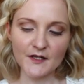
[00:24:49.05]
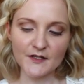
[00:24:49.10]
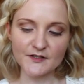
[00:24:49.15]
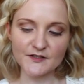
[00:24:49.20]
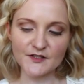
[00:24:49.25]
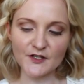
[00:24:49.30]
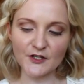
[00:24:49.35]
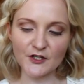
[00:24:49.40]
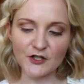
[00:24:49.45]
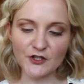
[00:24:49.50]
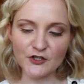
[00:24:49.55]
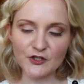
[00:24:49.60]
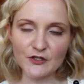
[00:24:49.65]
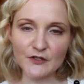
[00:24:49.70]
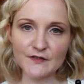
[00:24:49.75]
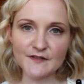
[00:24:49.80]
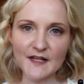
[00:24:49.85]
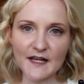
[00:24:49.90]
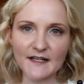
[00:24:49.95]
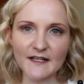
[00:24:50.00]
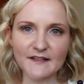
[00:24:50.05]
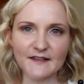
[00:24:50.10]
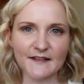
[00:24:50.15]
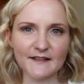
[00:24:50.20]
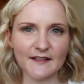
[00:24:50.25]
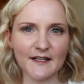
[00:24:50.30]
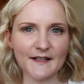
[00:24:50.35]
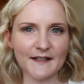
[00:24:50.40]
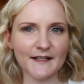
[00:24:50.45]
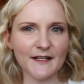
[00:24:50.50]
So you can use
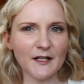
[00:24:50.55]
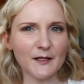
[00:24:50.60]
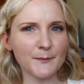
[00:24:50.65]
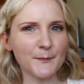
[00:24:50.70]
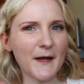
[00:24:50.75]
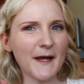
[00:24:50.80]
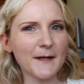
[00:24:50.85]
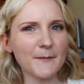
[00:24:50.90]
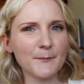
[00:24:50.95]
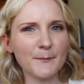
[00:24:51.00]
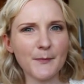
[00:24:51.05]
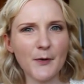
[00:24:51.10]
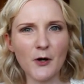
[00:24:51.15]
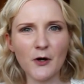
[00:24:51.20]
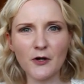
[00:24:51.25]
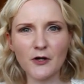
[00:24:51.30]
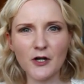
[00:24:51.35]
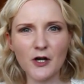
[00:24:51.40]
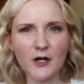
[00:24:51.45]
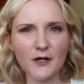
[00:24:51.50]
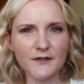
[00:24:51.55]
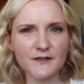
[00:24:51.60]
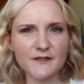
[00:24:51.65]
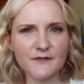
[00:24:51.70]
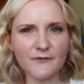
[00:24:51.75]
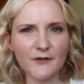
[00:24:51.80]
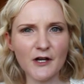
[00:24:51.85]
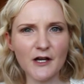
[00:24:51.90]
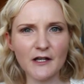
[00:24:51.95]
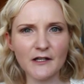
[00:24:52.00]
anything like a little paint pot kind
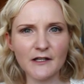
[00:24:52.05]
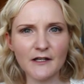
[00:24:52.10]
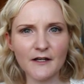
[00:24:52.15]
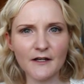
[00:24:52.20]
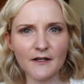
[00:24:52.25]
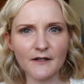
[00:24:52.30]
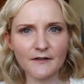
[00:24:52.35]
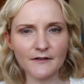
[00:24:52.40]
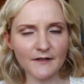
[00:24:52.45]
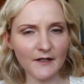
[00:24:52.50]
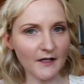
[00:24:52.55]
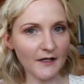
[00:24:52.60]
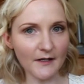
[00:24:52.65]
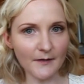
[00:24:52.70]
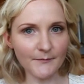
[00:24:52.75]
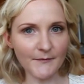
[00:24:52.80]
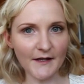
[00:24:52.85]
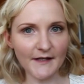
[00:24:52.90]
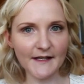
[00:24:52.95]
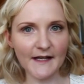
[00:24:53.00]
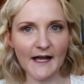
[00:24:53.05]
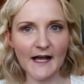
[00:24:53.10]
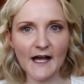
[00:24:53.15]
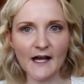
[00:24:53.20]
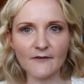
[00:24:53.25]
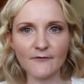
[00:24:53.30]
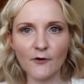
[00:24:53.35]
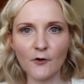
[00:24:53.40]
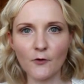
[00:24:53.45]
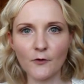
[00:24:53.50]
of colour that you
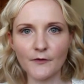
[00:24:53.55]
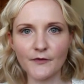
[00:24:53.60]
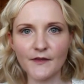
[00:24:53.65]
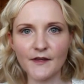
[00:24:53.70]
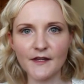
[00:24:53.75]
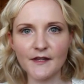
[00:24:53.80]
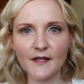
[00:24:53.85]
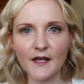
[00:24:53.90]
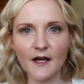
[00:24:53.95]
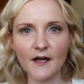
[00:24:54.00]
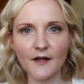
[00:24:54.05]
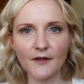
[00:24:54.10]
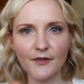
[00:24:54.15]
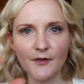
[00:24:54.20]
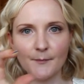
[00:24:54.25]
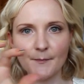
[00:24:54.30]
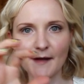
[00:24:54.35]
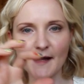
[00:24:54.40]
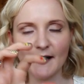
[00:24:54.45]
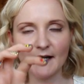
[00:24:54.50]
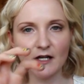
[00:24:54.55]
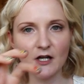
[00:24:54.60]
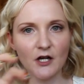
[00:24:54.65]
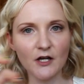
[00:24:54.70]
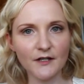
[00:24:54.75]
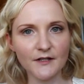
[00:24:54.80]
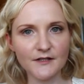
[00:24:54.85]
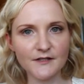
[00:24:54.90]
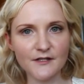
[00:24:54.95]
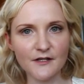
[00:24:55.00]
have, or the matte
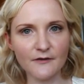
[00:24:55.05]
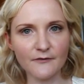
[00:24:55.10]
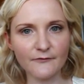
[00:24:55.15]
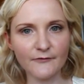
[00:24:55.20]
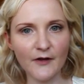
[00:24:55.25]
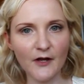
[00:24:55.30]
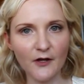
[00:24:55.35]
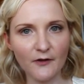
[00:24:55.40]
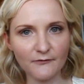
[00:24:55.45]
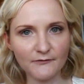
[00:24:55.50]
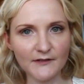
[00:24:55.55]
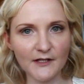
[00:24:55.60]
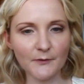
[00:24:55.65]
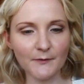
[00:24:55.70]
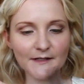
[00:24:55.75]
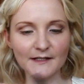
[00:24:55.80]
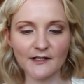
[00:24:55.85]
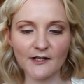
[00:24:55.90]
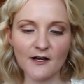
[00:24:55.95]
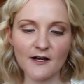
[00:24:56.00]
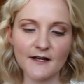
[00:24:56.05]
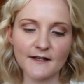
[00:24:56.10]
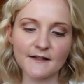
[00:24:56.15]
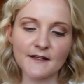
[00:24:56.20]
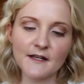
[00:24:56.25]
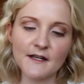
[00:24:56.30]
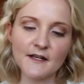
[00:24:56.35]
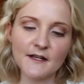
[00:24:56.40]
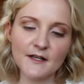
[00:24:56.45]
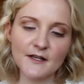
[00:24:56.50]
kind of fluid
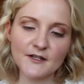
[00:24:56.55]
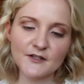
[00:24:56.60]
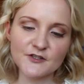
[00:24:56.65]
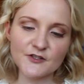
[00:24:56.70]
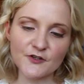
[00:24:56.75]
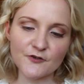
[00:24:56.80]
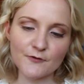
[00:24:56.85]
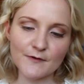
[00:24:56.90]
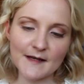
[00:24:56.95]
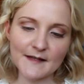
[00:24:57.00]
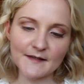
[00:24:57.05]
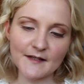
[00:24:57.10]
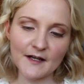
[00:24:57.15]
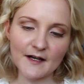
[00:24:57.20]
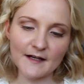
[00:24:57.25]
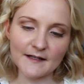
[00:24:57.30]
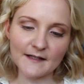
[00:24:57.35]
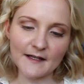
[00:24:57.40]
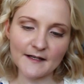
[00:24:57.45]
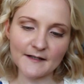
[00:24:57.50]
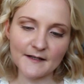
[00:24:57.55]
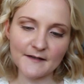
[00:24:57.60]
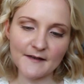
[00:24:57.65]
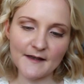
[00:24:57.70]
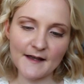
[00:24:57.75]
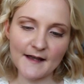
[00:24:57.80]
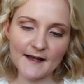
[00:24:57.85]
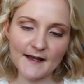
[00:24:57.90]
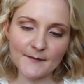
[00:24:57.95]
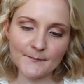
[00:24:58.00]
line to create the eyeliner
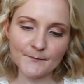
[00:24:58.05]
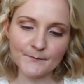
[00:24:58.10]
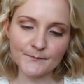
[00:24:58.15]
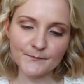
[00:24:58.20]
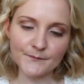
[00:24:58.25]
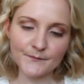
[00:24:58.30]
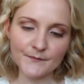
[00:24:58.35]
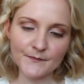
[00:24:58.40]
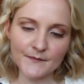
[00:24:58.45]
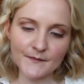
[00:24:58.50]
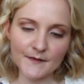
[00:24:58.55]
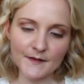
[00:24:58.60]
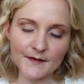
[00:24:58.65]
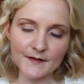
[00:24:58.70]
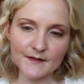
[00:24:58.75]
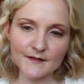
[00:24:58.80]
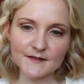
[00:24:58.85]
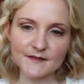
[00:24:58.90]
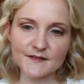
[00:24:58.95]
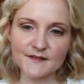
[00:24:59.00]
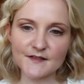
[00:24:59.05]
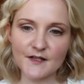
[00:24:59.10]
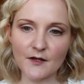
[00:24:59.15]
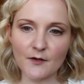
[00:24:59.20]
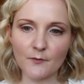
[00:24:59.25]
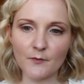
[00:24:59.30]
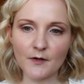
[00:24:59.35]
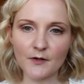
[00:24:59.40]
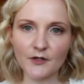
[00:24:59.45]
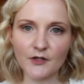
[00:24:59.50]
there.
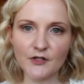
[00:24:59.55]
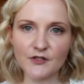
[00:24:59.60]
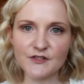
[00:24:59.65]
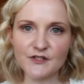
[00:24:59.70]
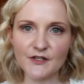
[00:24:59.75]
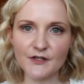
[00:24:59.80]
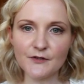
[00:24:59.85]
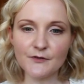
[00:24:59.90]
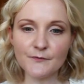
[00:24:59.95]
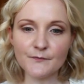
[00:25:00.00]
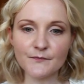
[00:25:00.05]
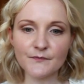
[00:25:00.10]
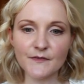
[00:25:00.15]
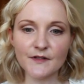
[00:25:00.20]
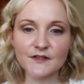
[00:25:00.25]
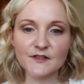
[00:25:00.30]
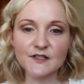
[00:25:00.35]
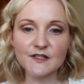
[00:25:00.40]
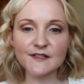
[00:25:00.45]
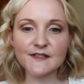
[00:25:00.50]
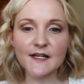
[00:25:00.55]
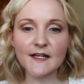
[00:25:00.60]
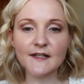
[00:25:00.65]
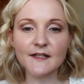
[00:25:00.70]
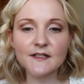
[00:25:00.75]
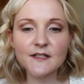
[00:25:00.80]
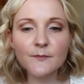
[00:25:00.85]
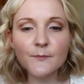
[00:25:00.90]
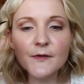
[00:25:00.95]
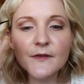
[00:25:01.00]
So what I'm going to do is just take
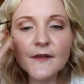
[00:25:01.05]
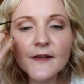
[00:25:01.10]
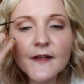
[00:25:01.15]
the tip of